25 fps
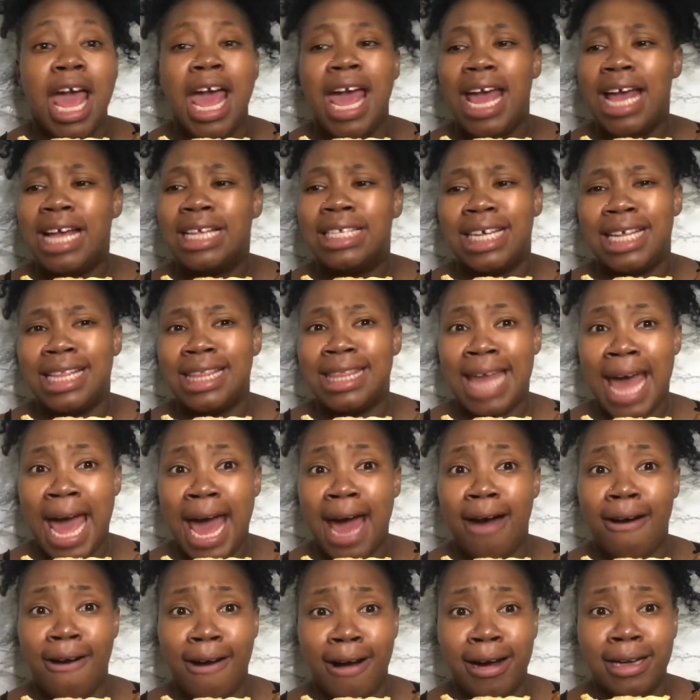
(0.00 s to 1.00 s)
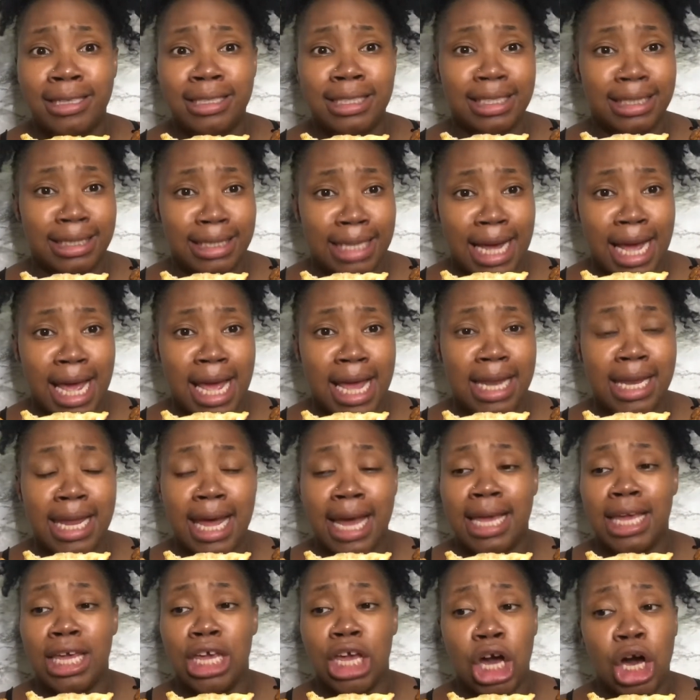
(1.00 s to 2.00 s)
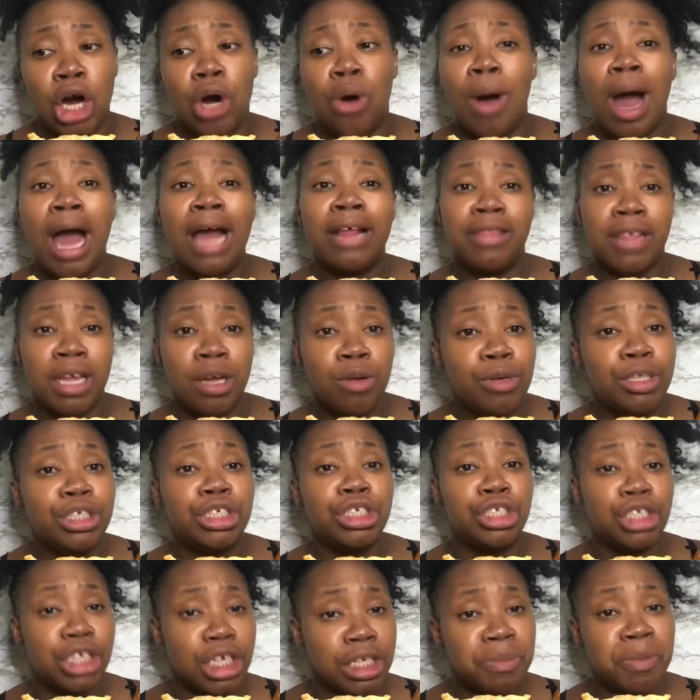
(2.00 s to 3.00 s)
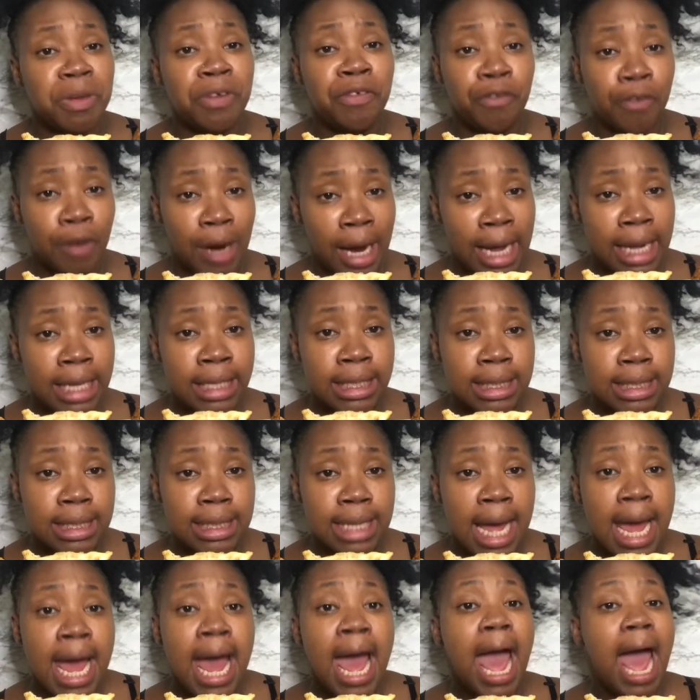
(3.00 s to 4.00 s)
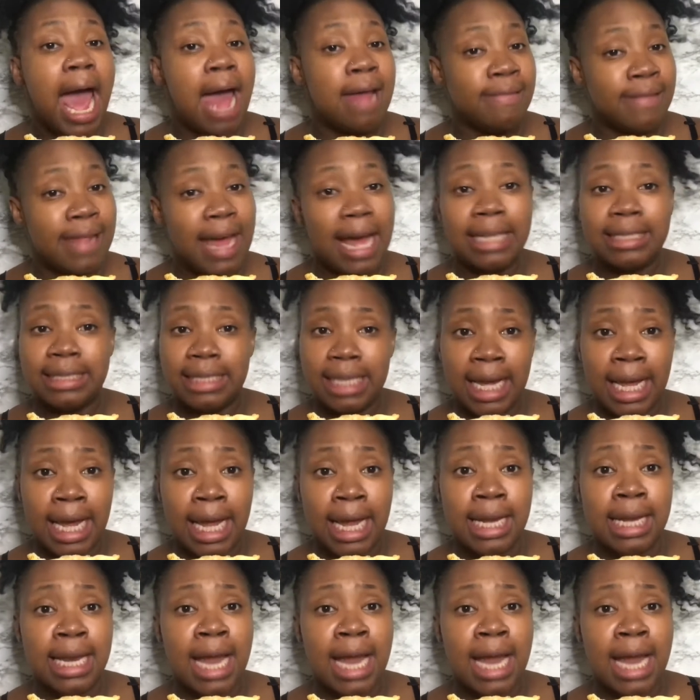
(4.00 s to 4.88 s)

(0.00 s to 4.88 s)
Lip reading: is it that hard to say, like, yo, I think we should just be friends and that's it?